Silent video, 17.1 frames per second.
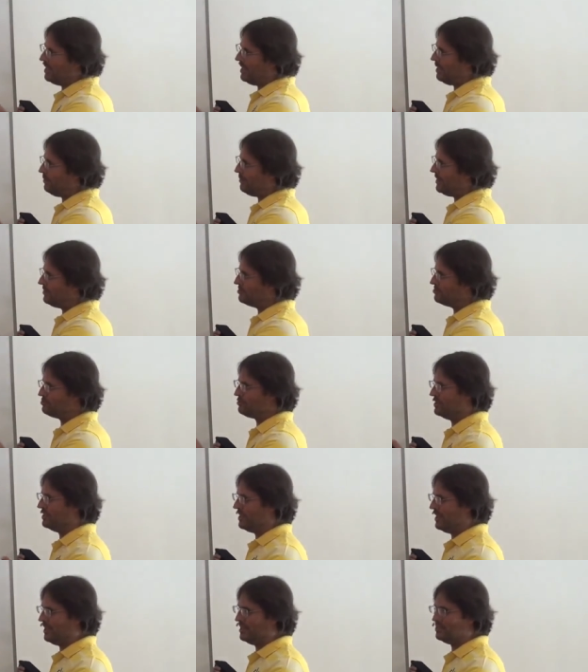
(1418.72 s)
How others
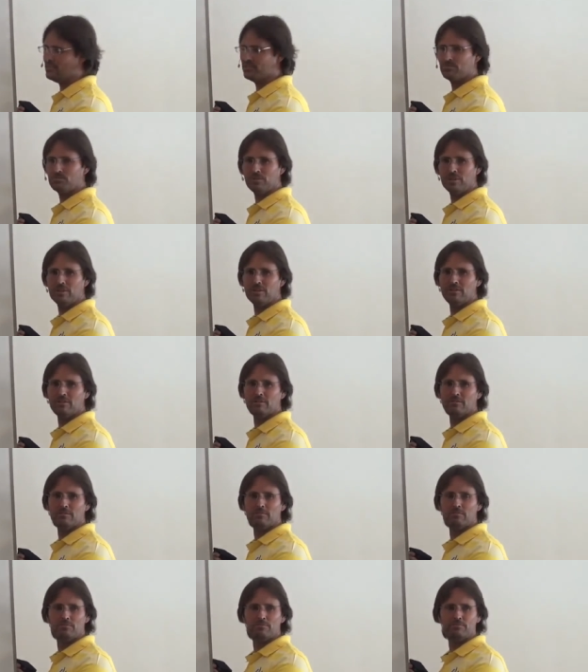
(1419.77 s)
treat us, we're
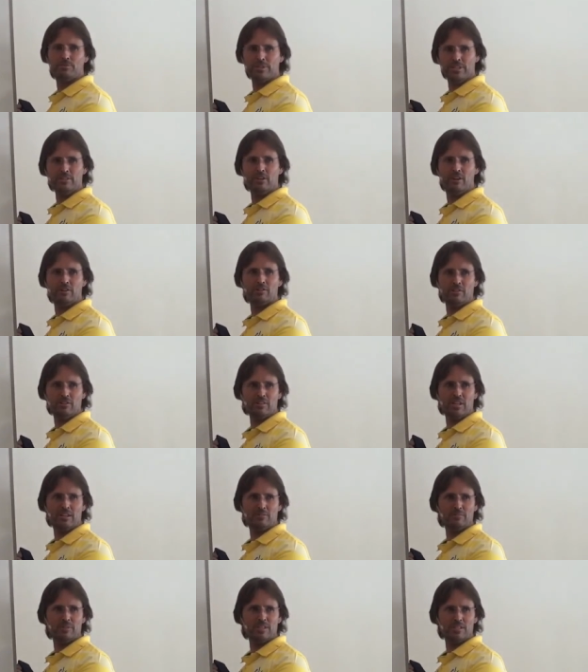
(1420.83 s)
pretty hot on,
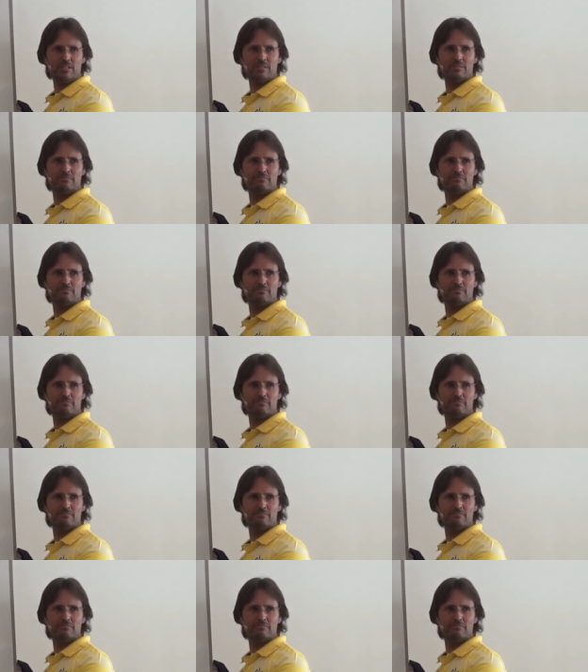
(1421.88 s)
aren't we?